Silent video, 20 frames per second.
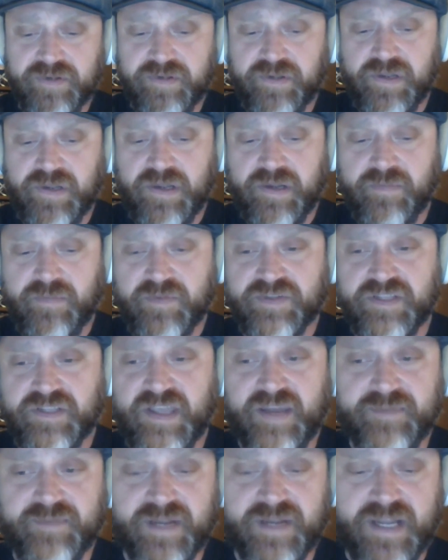um, there's a
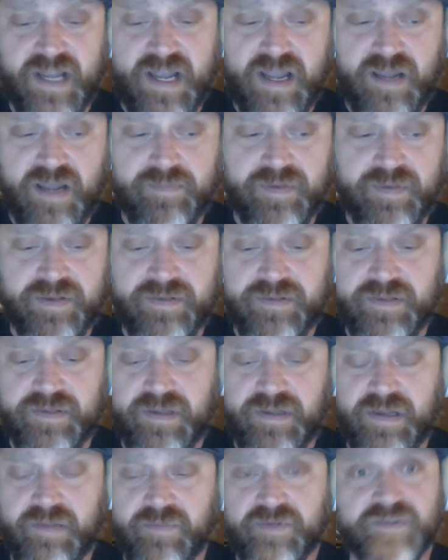lot of macabre,
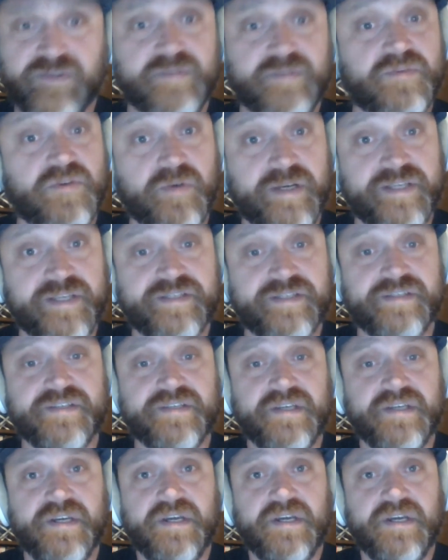um, there's some twists.